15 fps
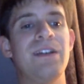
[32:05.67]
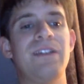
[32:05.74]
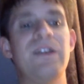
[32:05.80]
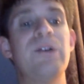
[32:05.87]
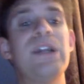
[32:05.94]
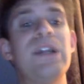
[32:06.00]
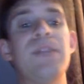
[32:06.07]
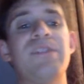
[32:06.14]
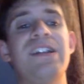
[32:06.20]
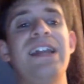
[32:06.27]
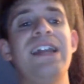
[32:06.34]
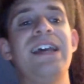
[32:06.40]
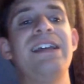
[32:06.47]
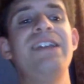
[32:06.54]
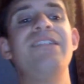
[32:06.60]
Theory ended up saying
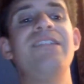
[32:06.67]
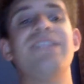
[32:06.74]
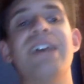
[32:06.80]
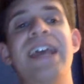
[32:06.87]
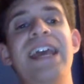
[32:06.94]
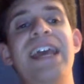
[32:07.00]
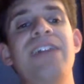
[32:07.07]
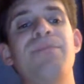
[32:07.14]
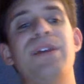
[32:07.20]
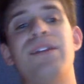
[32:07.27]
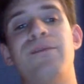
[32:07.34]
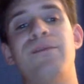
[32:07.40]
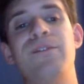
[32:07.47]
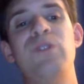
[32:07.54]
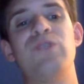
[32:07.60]
that he's the
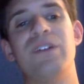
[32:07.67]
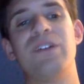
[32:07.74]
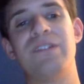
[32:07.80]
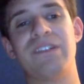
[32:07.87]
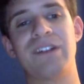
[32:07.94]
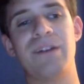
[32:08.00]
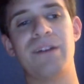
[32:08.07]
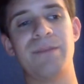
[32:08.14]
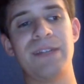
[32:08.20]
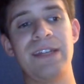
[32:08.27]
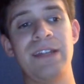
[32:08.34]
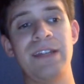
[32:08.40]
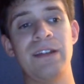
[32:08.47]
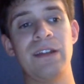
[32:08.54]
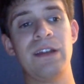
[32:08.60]
hand-picked future of this
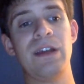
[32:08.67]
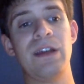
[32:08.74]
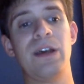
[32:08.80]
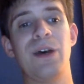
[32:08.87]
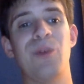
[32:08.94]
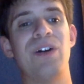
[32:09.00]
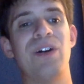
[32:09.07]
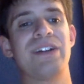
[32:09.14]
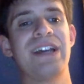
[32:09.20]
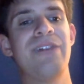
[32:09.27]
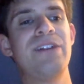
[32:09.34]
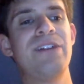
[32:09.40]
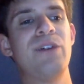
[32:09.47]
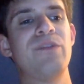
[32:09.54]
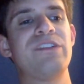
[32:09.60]
company, while
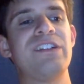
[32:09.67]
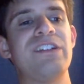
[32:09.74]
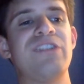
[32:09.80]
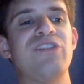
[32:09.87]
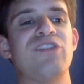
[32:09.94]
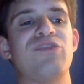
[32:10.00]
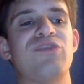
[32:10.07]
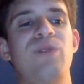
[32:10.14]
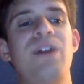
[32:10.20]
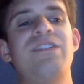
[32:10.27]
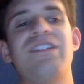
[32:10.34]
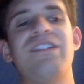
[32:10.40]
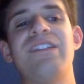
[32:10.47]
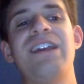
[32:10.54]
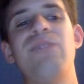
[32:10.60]
Kevin Owens is just trying
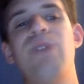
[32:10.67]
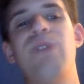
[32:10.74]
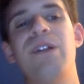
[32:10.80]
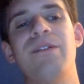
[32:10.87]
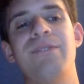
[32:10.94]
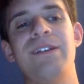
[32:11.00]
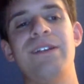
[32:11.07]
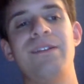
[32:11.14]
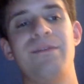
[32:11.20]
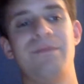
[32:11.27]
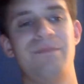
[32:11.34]
to stay relevant.